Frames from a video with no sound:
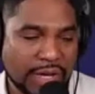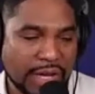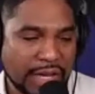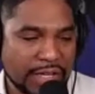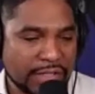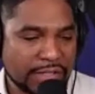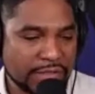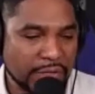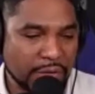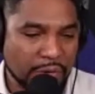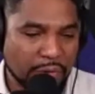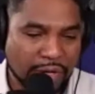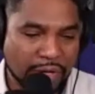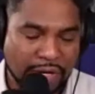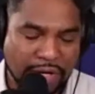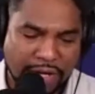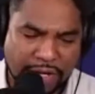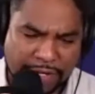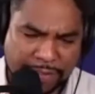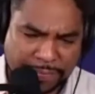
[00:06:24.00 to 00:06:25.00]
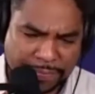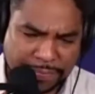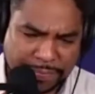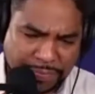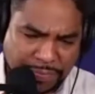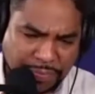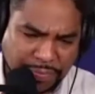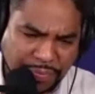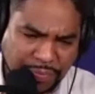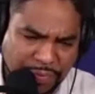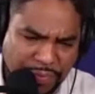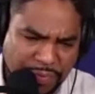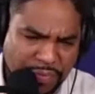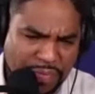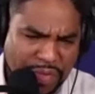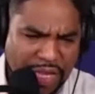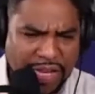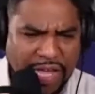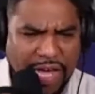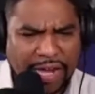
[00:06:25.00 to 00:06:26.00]
So
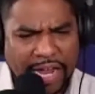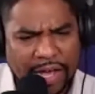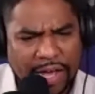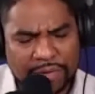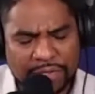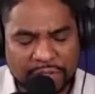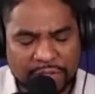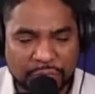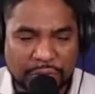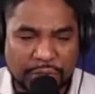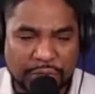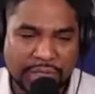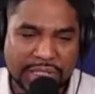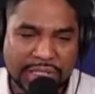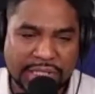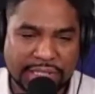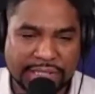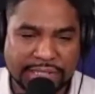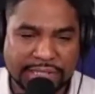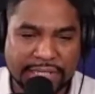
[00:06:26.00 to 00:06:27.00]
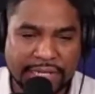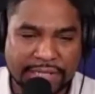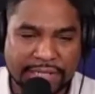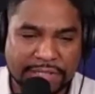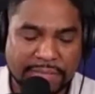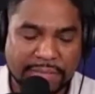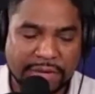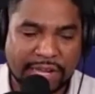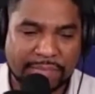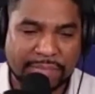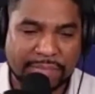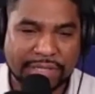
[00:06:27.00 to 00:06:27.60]
no, that was a real good discussion, man.